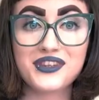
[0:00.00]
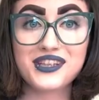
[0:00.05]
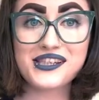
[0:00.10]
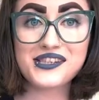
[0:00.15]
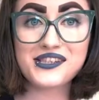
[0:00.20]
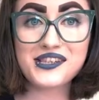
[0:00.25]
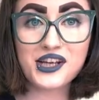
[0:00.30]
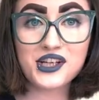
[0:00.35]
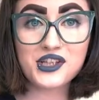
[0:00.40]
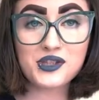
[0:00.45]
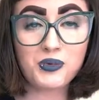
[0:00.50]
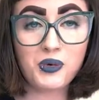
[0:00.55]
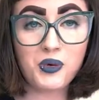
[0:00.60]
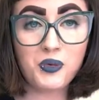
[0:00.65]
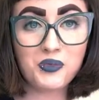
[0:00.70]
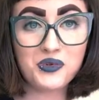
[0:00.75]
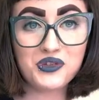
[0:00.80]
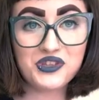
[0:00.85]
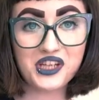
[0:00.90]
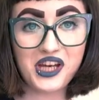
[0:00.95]
This next
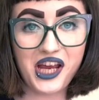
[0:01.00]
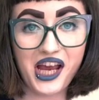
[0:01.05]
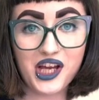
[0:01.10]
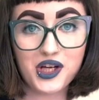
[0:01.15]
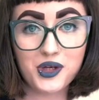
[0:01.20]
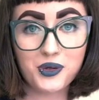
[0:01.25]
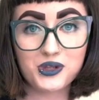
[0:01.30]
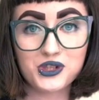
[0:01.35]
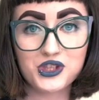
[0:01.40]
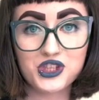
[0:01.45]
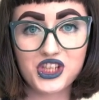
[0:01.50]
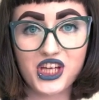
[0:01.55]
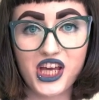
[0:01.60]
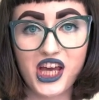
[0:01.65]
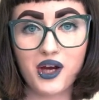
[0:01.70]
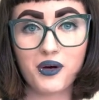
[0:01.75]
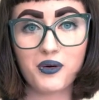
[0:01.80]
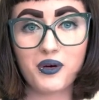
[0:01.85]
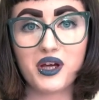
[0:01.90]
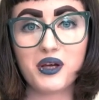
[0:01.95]
one was an
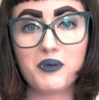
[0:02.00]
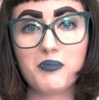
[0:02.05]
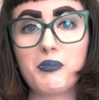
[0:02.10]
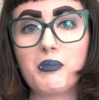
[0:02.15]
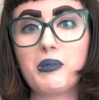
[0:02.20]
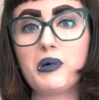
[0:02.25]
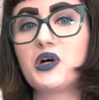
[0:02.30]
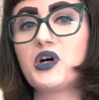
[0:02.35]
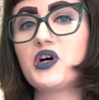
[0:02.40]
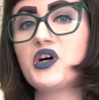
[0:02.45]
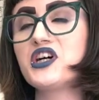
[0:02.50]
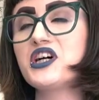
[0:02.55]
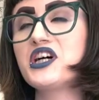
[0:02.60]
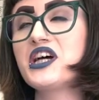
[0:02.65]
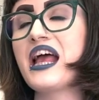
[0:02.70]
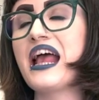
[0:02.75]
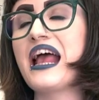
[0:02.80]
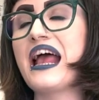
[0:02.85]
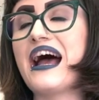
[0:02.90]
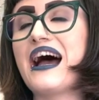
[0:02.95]
Ecuagenera pot
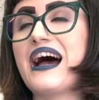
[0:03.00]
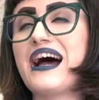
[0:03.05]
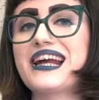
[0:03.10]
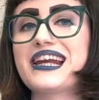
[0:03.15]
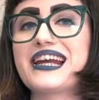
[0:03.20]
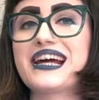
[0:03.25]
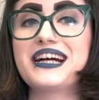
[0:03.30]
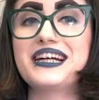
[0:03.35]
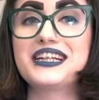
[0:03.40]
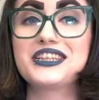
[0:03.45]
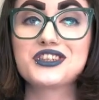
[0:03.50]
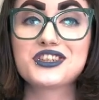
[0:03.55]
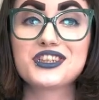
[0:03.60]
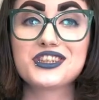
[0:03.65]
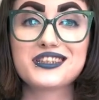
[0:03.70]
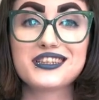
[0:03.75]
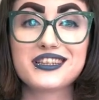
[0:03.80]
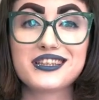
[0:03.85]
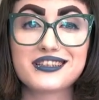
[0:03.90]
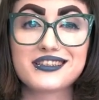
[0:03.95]
and I actually
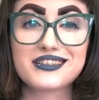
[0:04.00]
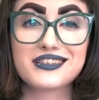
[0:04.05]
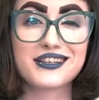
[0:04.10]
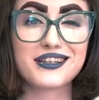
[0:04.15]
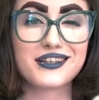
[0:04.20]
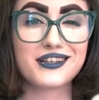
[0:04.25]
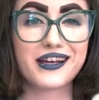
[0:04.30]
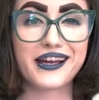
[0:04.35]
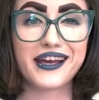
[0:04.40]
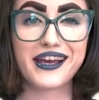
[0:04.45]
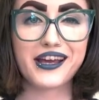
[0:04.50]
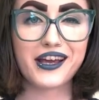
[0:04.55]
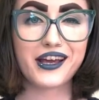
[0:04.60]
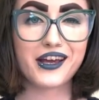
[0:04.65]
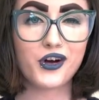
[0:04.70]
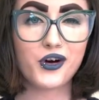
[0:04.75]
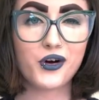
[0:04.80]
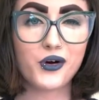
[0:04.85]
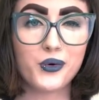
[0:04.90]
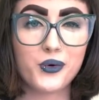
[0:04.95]
did like a
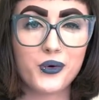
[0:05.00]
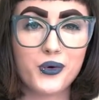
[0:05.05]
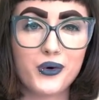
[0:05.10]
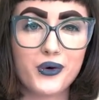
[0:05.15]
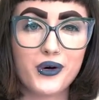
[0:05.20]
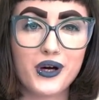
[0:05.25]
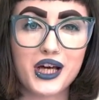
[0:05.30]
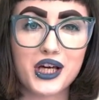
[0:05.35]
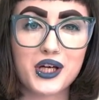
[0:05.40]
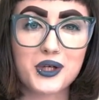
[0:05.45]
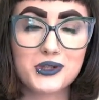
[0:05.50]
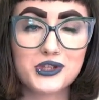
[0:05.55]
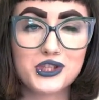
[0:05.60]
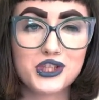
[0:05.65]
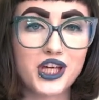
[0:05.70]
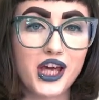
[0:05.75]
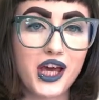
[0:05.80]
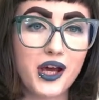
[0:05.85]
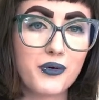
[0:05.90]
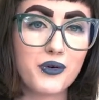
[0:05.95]
whole
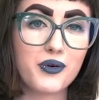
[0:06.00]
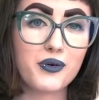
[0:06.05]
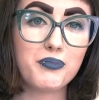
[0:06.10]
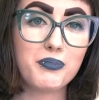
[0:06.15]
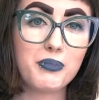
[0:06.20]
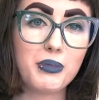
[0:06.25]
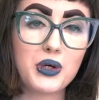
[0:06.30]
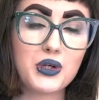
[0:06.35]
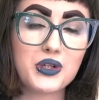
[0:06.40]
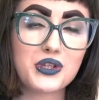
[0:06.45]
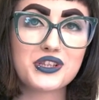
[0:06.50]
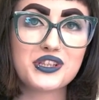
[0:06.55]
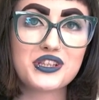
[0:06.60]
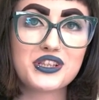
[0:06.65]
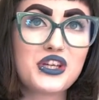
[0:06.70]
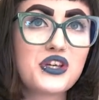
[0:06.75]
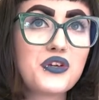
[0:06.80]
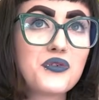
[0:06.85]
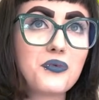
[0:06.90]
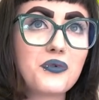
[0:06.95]
Ecuagenera
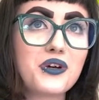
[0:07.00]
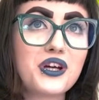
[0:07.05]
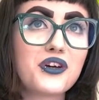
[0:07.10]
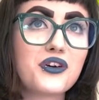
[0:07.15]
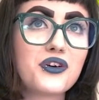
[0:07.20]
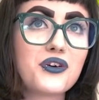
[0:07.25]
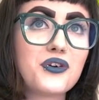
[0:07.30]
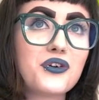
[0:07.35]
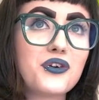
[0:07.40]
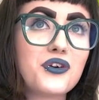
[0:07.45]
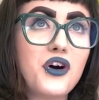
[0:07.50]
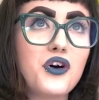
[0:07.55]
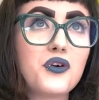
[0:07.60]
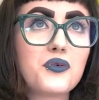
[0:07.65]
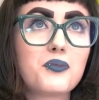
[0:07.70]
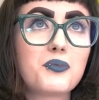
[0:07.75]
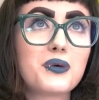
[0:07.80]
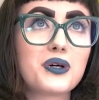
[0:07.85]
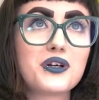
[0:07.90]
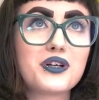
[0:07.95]
unboxing reel
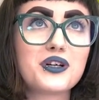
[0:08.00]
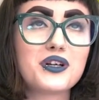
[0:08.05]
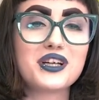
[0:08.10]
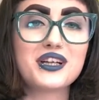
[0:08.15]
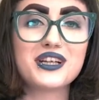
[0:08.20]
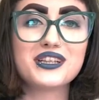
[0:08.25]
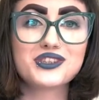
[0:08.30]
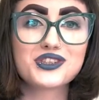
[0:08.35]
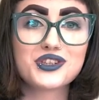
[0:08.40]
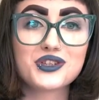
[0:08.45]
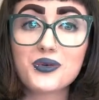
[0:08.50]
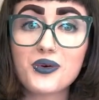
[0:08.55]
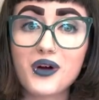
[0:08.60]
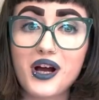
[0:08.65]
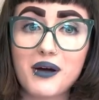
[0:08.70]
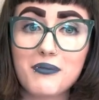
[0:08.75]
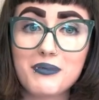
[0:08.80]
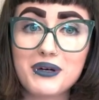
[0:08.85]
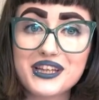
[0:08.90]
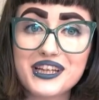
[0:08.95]
on my
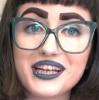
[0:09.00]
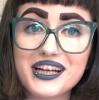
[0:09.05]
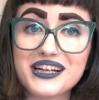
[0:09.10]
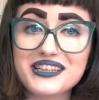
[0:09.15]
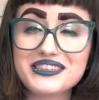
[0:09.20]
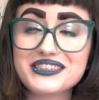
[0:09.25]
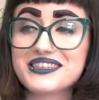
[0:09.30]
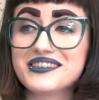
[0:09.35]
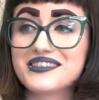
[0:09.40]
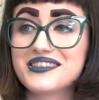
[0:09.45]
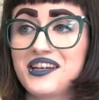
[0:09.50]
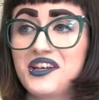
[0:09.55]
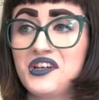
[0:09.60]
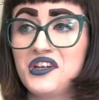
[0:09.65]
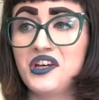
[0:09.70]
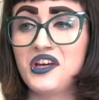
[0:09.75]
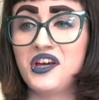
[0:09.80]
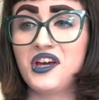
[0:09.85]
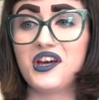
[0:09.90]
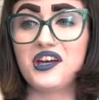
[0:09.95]
Instagram, and then I did
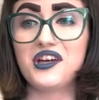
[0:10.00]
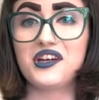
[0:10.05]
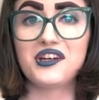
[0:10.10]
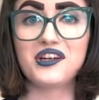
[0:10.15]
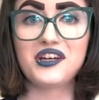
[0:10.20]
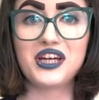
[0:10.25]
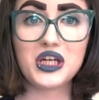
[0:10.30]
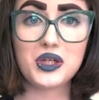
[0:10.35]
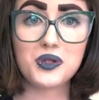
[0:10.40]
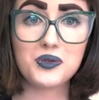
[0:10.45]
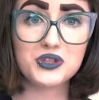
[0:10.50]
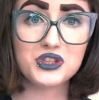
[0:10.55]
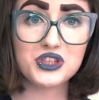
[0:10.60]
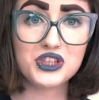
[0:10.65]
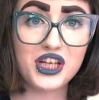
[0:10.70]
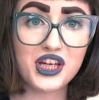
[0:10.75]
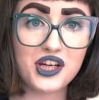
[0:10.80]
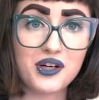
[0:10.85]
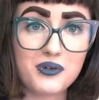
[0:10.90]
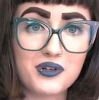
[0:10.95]
a
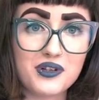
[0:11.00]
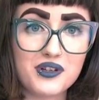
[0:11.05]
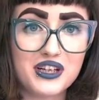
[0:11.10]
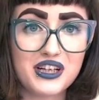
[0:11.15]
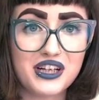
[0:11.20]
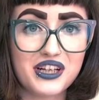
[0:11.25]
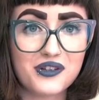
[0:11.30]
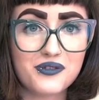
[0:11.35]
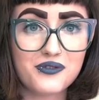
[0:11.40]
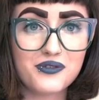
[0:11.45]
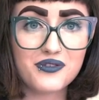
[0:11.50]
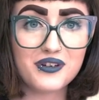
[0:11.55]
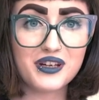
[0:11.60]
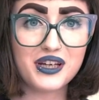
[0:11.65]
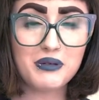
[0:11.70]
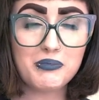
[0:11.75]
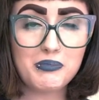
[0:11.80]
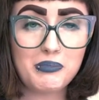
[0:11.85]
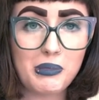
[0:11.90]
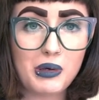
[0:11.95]
Ecuagenera kind of
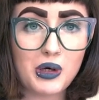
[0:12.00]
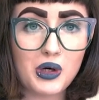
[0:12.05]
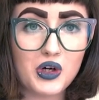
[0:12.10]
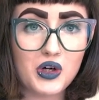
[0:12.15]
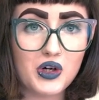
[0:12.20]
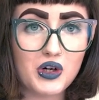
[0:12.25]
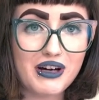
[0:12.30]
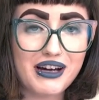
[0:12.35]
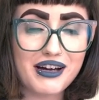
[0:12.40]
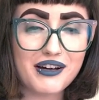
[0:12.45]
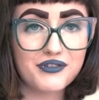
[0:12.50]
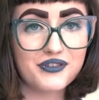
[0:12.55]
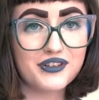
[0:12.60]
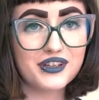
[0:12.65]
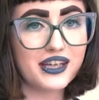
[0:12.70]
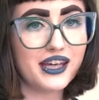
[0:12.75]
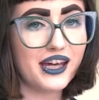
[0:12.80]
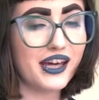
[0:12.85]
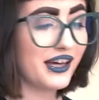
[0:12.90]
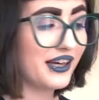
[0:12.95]
import
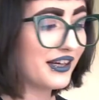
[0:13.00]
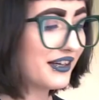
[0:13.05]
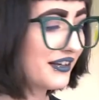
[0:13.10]
aftercare